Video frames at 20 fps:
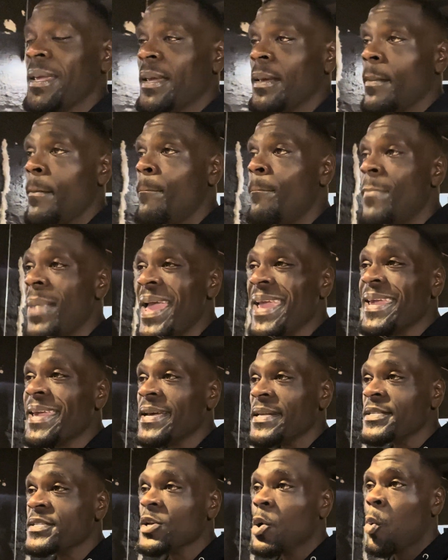make
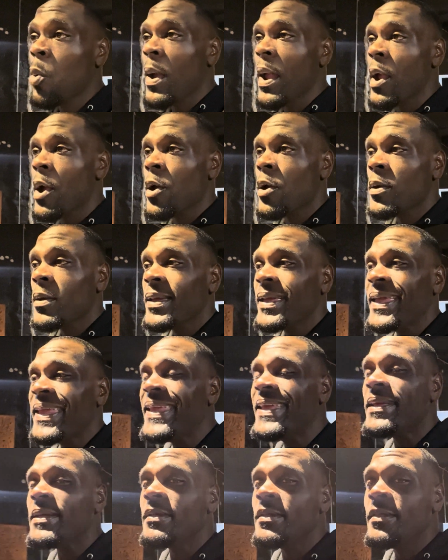it to where
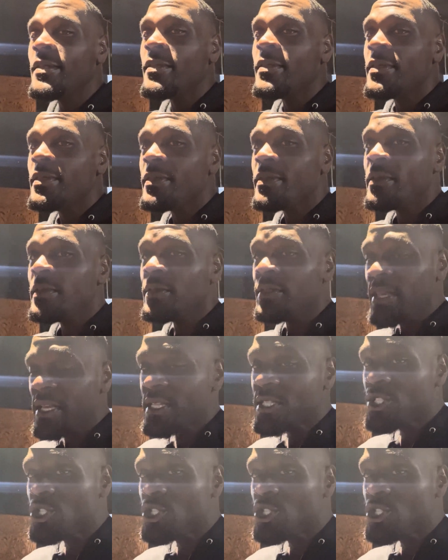this